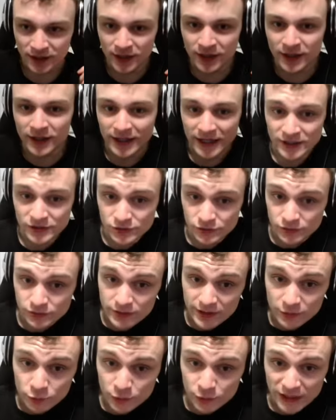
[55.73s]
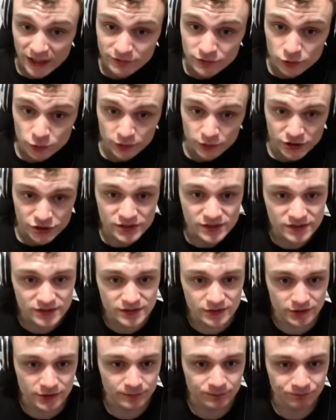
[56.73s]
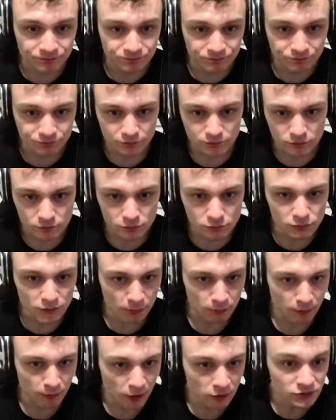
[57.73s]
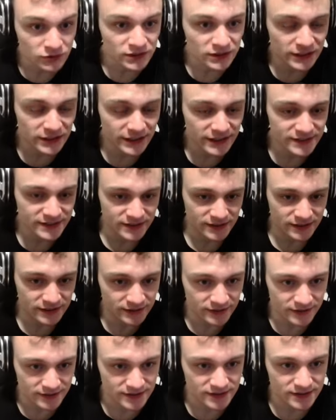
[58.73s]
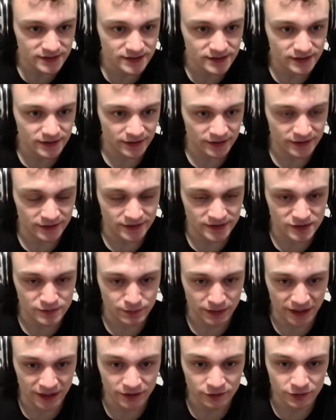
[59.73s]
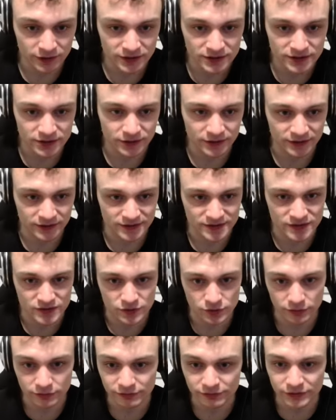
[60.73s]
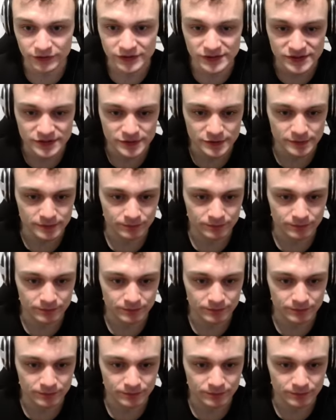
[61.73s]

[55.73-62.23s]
And to do that, we have to register mouse clicks in this pane right here in this surface